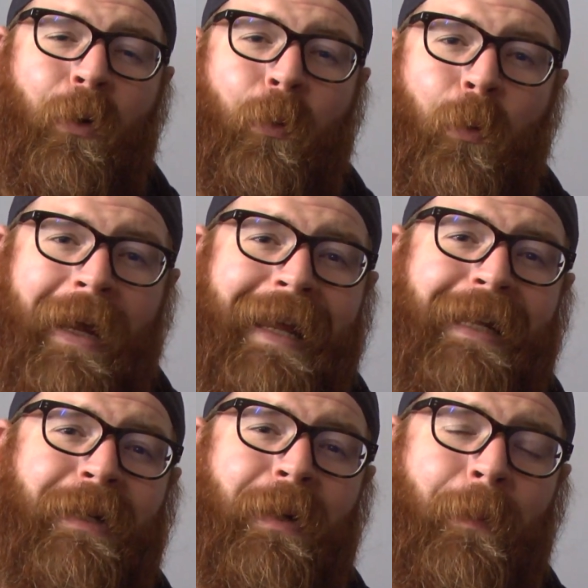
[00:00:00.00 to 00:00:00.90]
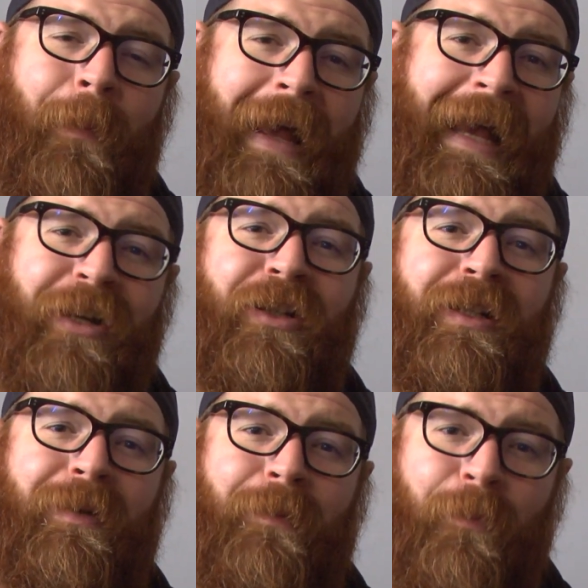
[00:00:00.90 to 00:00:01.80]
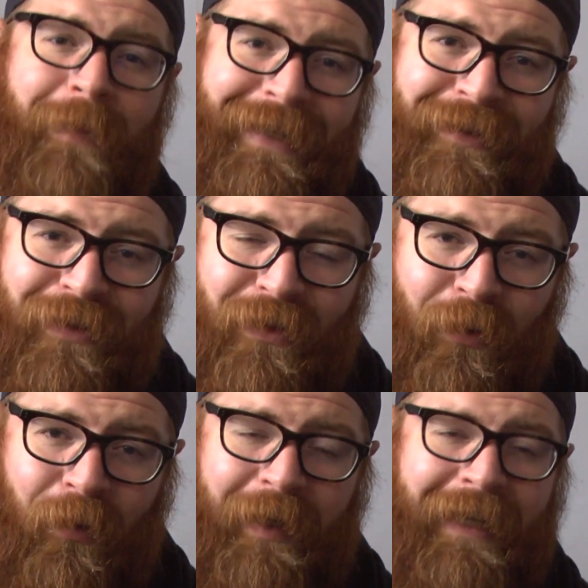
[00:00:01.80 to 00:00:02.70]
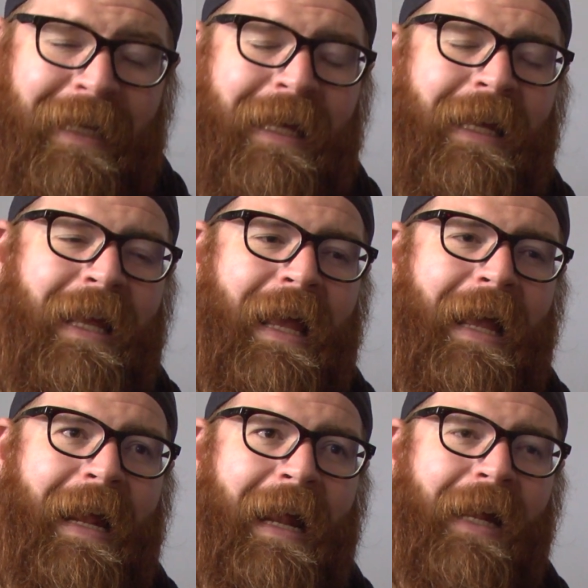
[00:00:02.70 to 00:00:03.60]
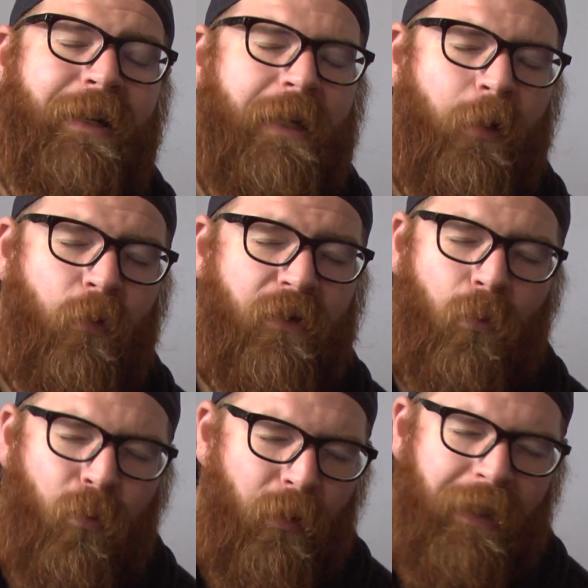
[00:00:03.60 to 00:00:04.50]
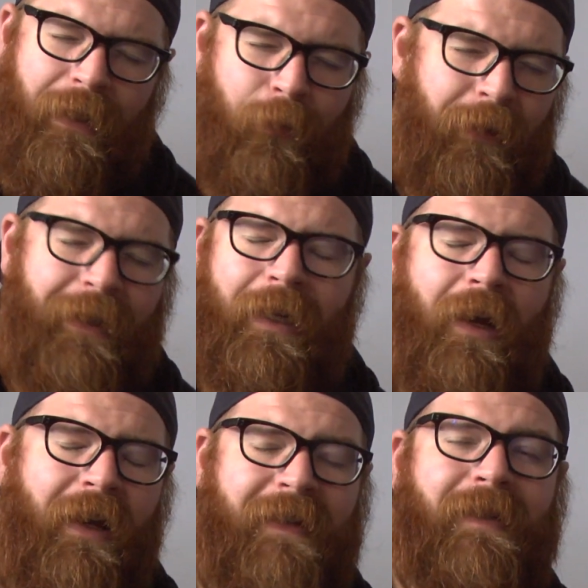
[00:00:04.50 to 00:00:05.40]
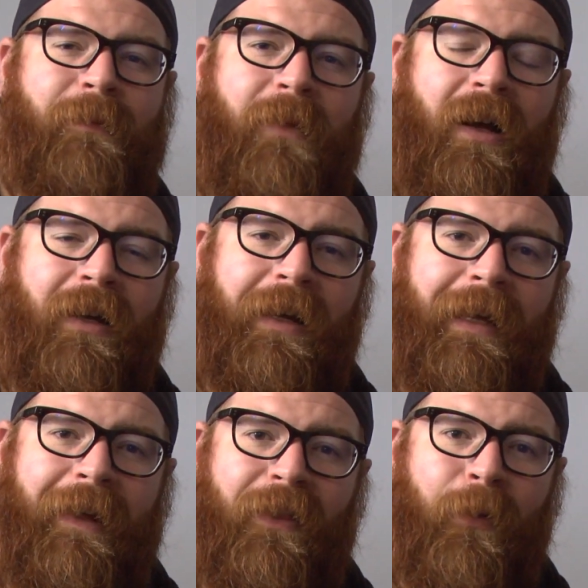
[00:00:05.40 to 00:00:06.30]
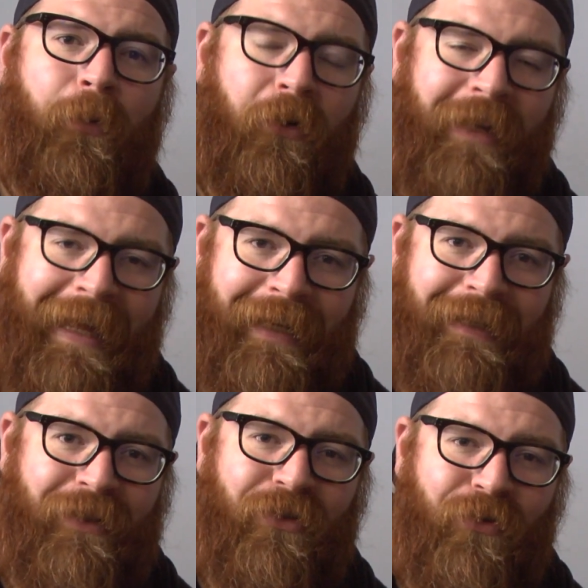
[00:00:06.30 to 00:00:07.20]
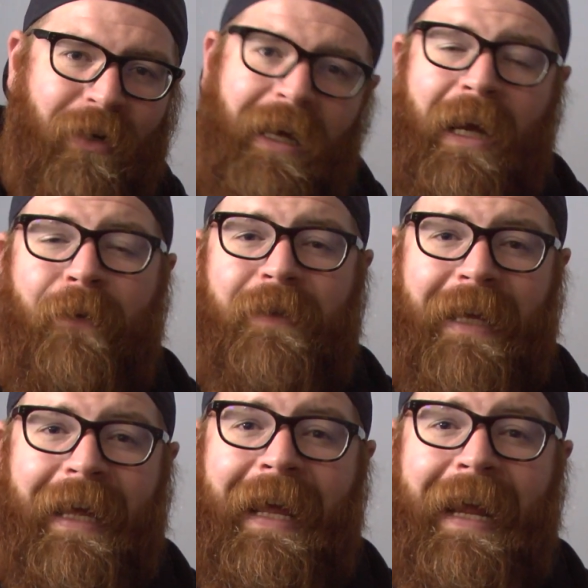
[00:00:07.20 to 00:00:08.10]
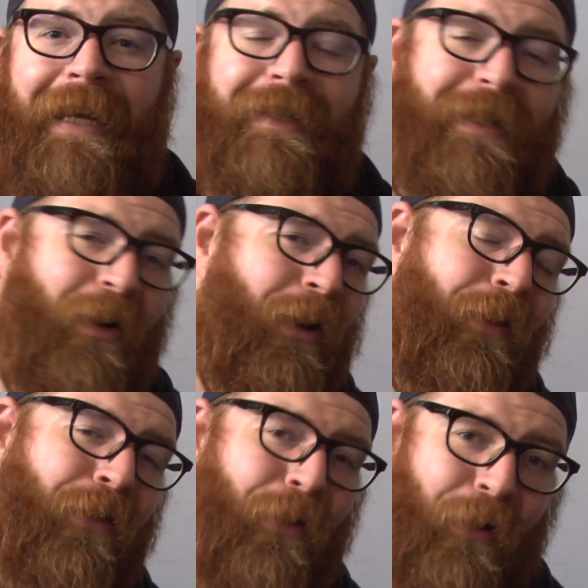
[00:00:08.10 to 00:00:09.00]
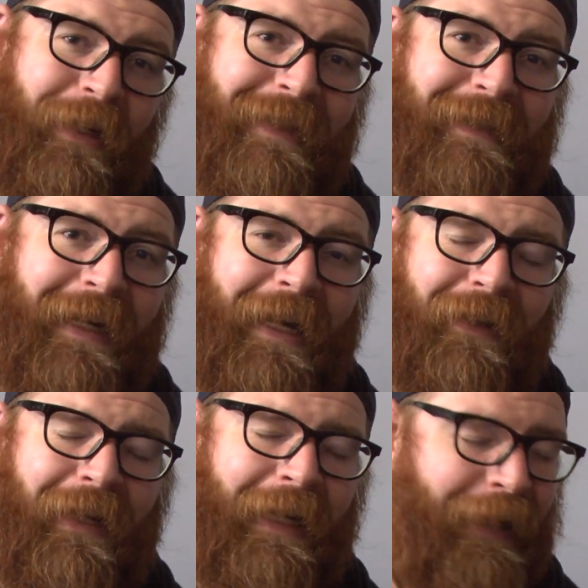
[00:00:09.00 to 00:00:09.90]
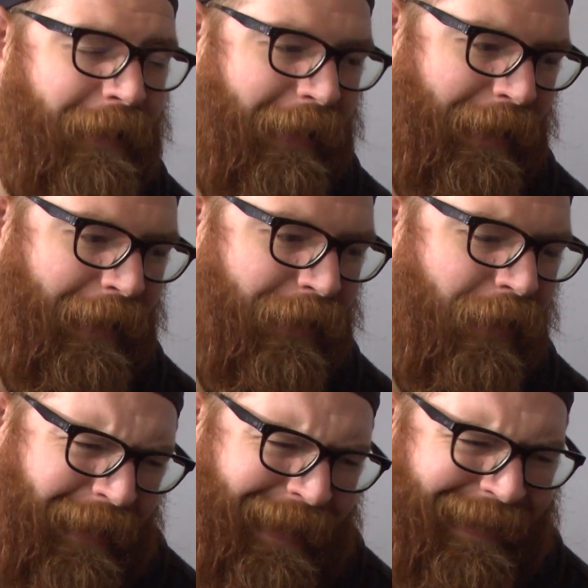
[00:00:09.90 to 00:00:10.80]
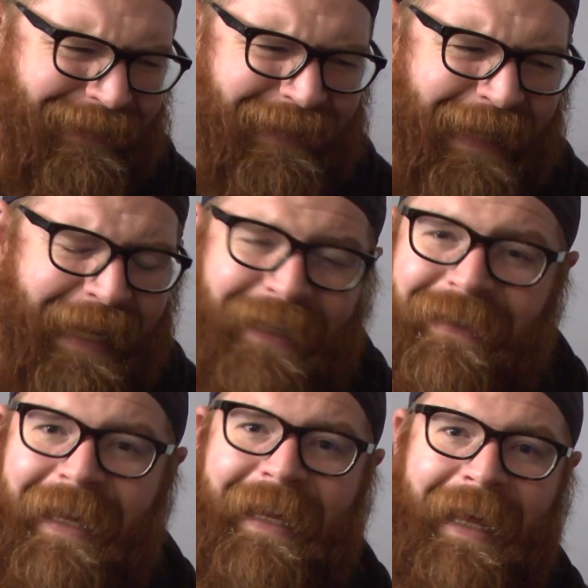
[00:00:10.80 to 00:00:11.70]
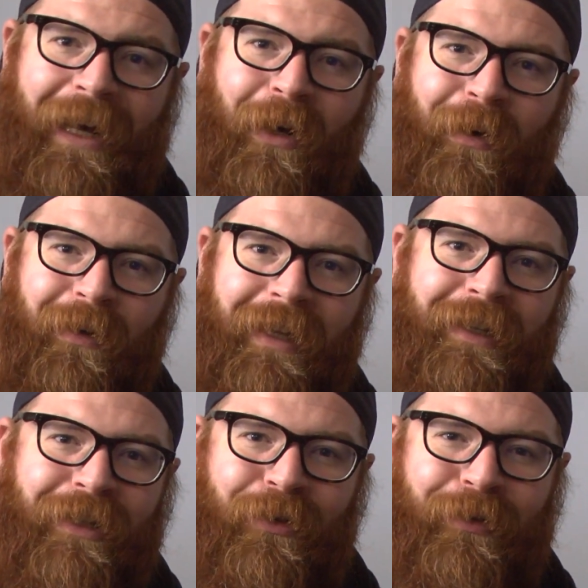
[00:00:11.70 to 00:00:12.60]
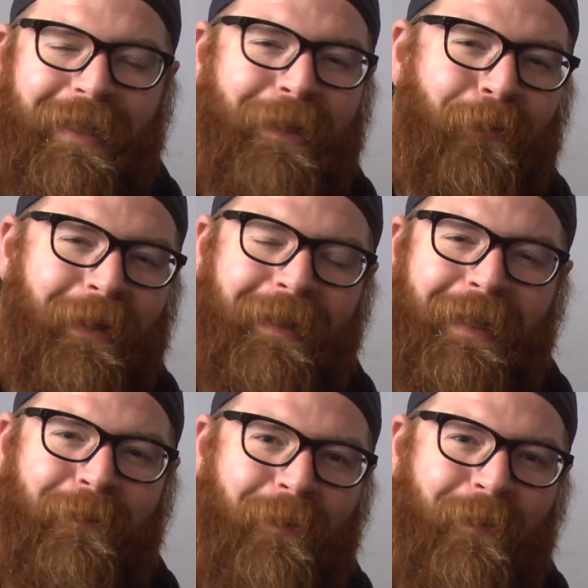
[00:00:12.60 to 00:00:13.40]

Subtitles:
Red Passion Men's Story. And it was a really awesome manga, and the protagonist drives a DR30 Skyline, and I kind of like how Initial D really